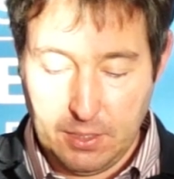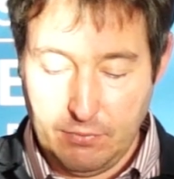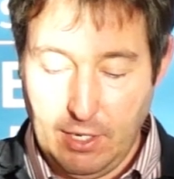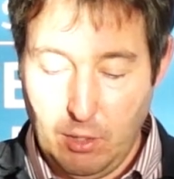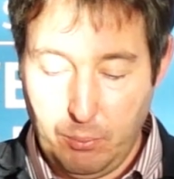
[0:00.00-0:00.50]

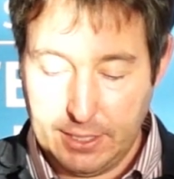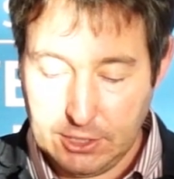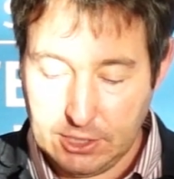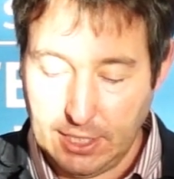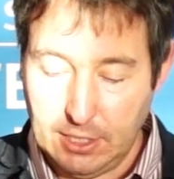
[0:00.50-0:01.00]
developing
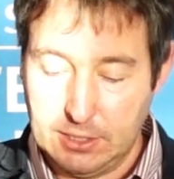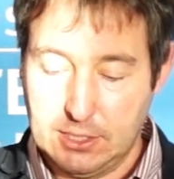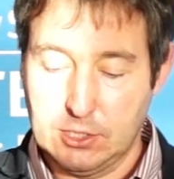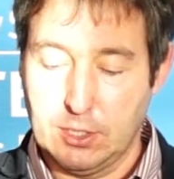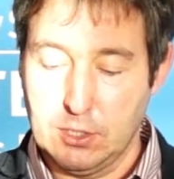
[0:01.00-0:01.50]

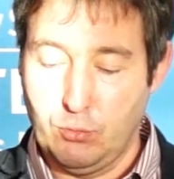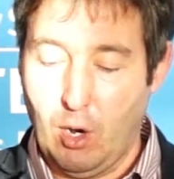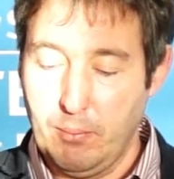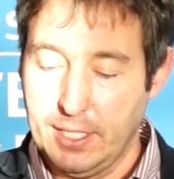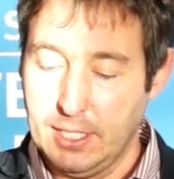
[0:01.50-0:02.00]
skills,
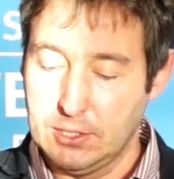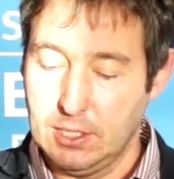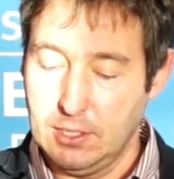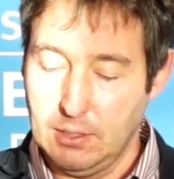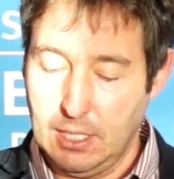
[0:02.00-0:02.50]
transforming
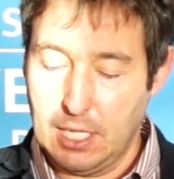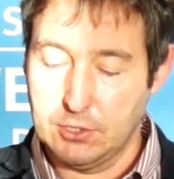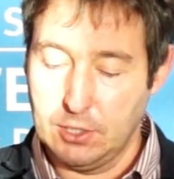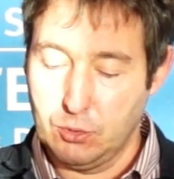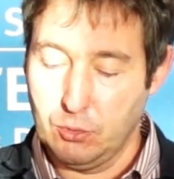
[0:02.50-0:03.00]

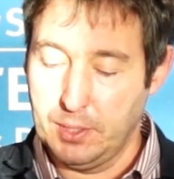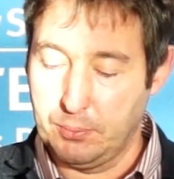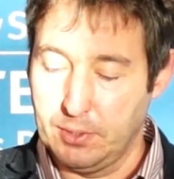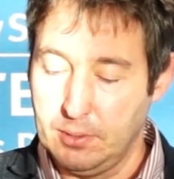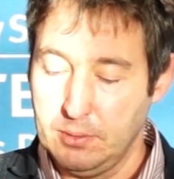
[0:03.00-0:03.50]
us into
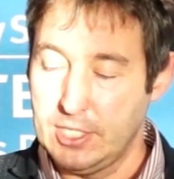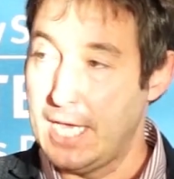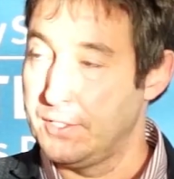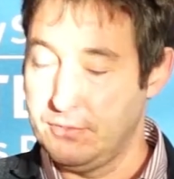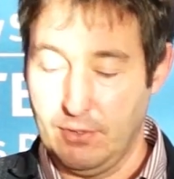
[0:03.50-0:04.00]
people
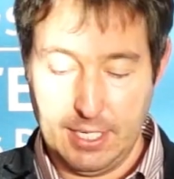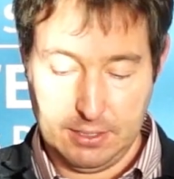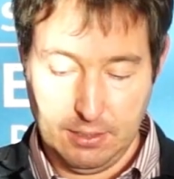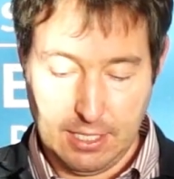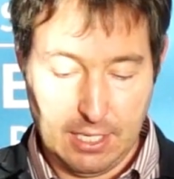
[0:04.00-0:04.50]

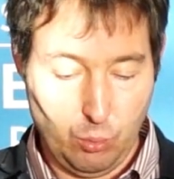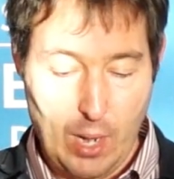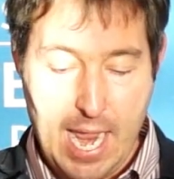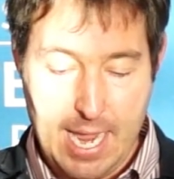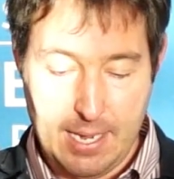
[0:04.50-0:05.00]
satisfied that
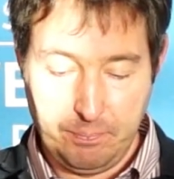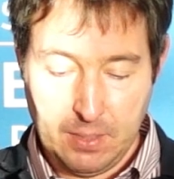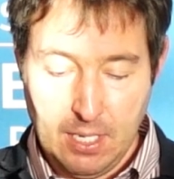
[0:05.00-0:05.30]
way.